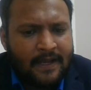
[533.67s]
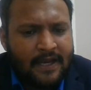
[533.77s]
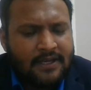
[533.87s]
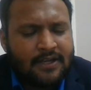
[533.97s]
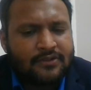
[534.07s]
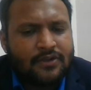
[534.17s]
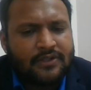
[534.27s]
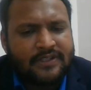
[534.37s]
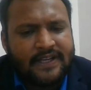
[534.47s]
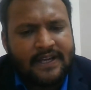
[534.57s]
It does
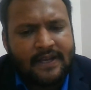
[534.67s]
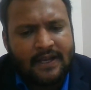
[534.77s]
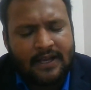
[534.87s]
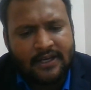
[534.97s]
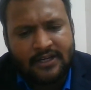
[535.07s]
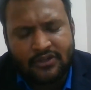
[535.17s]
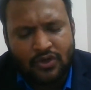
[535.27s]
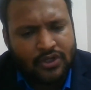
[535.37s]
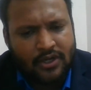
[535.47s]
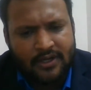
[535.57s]
not say, it does
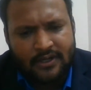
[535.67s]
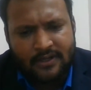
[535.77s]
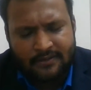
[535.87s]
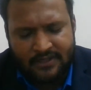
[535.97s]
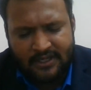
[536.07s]
not, uh,